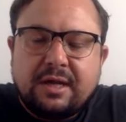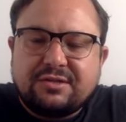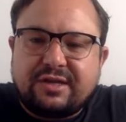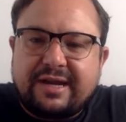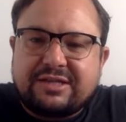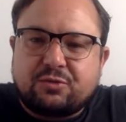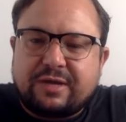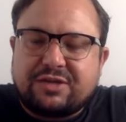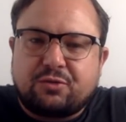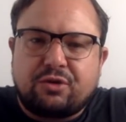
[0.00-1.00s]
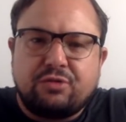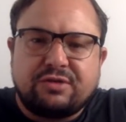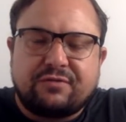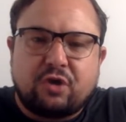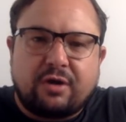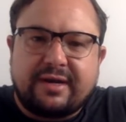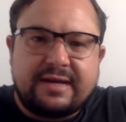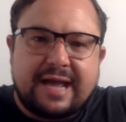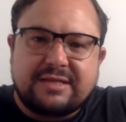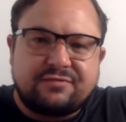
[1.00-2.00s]
So, yeah, that's all the news I've got.
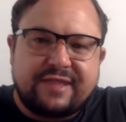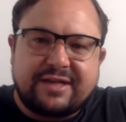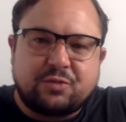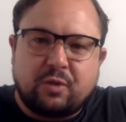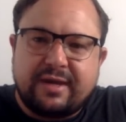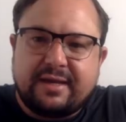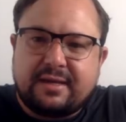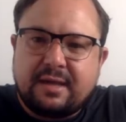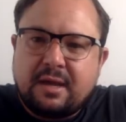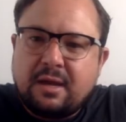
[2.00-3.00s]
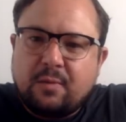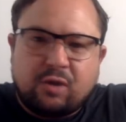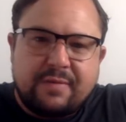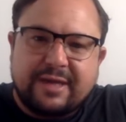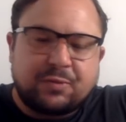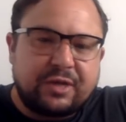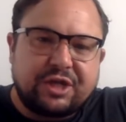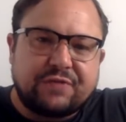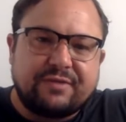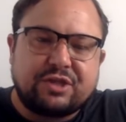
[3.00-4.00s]
And as of next week, pre-match
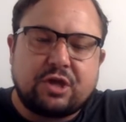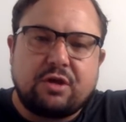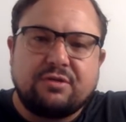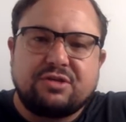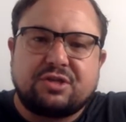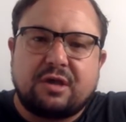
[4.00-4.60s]
prediction returns.